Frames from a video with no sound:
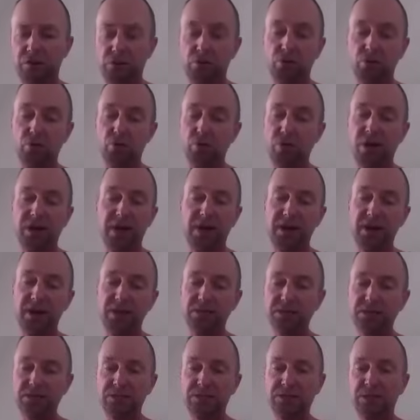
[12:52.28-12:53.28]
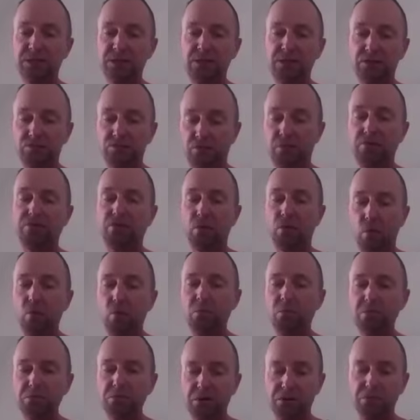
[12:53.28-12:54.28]
who has
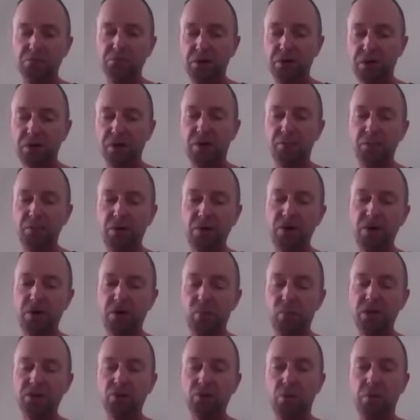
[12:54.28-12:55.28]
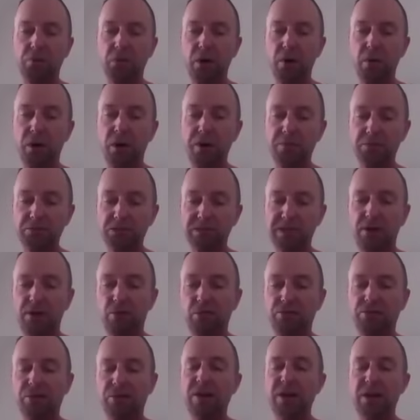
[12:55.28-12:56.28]
reformed and become a whistleblower
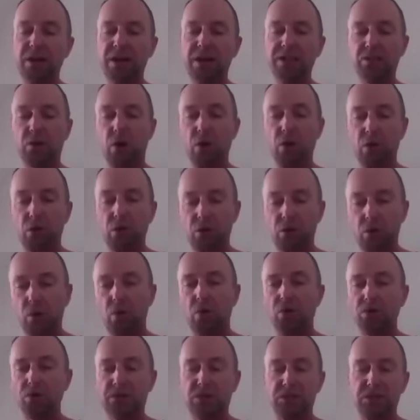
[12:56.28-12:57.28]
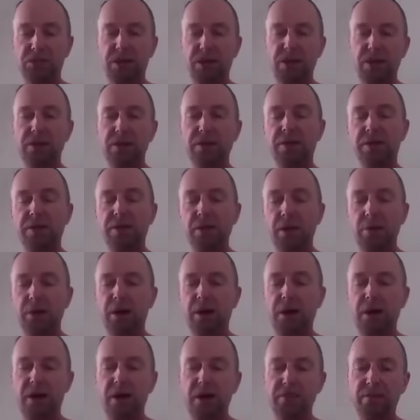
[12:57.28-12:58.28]
himself, and he's got a lot to say
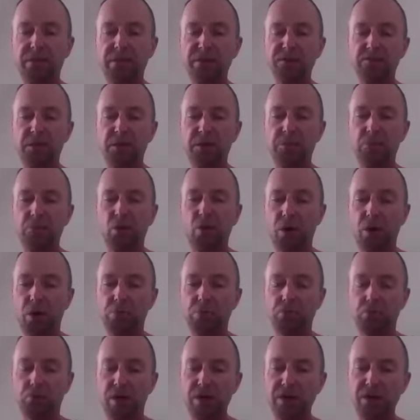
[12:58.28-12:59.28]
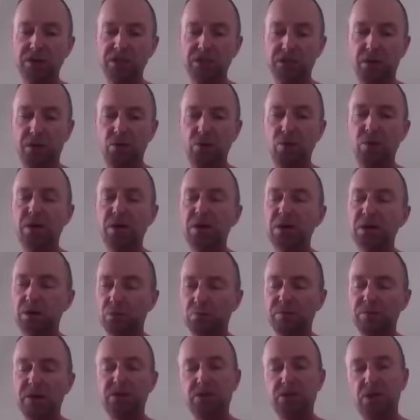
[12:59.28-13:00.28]
about how these people operate. So the
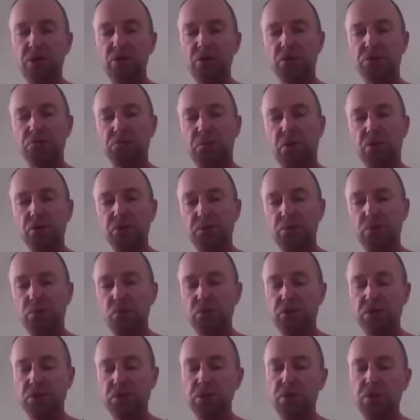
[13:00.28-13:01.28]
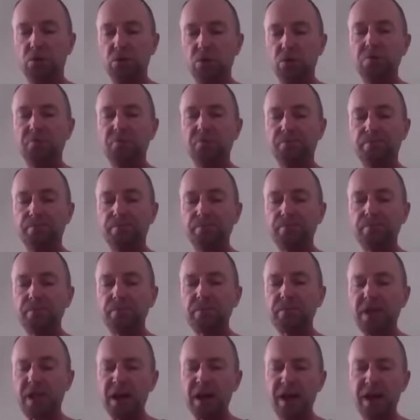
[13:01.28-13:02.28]
research is possible to do,
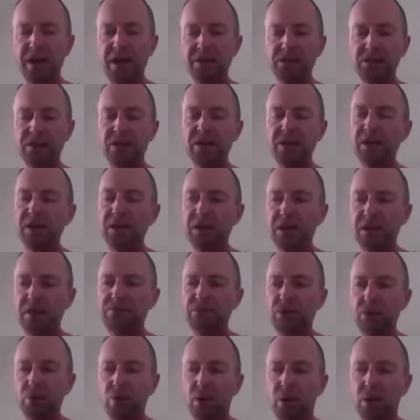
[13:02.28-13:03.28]
and if you